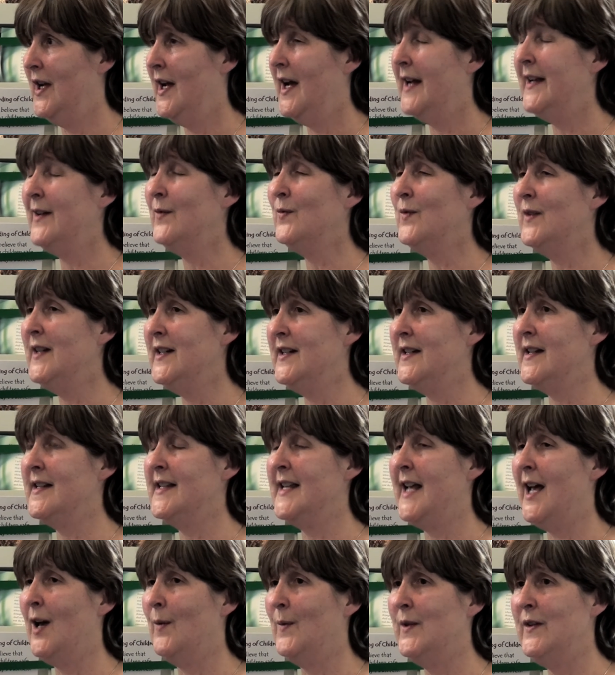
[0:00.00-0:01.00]
And it really
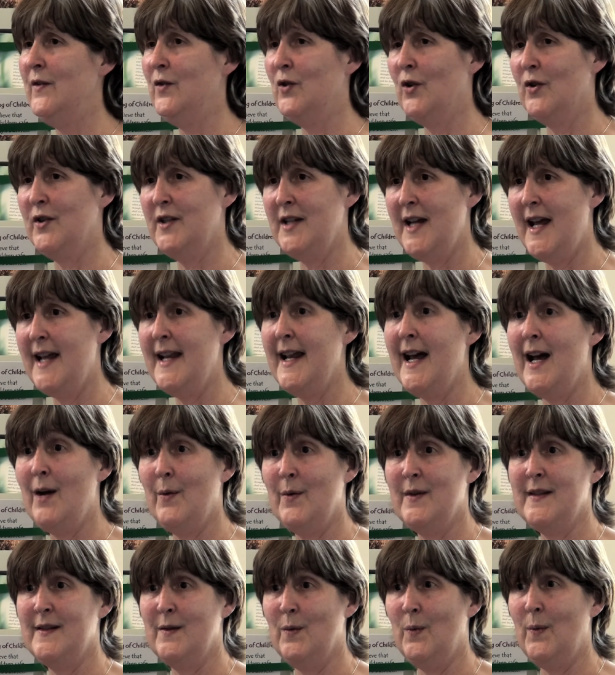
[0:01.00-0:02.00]
does help when you've got 10
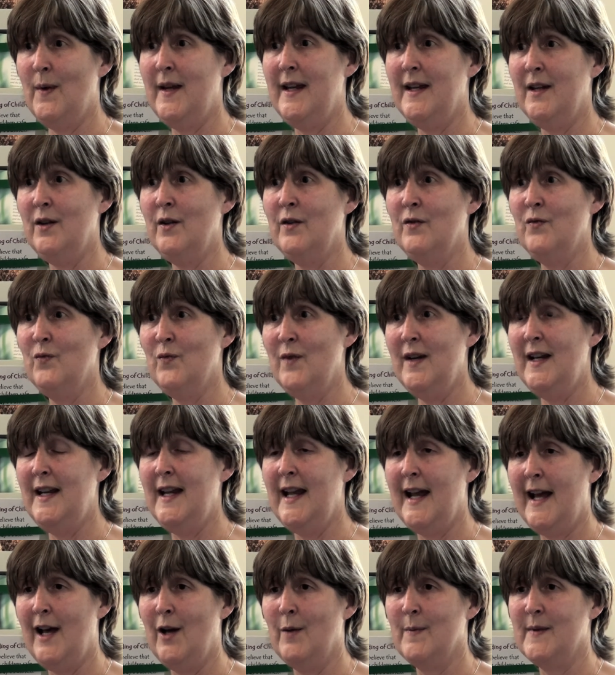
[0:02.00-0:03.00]
hours a week. It
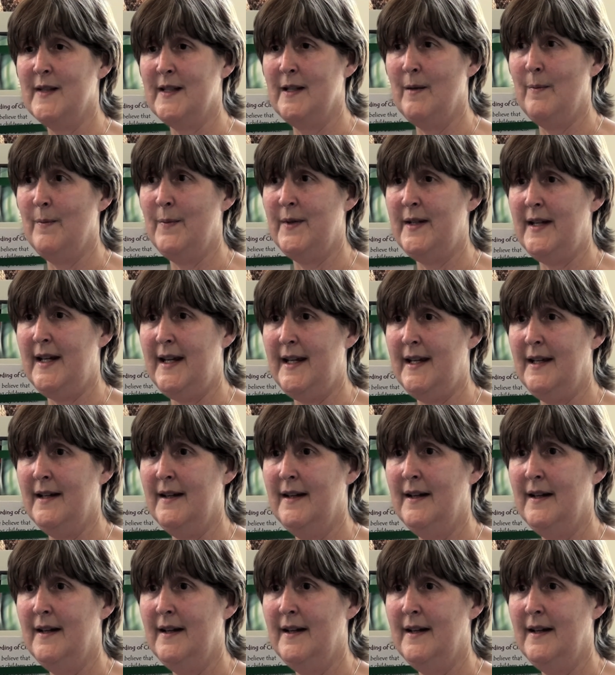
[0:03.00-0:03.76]
really helps somebody.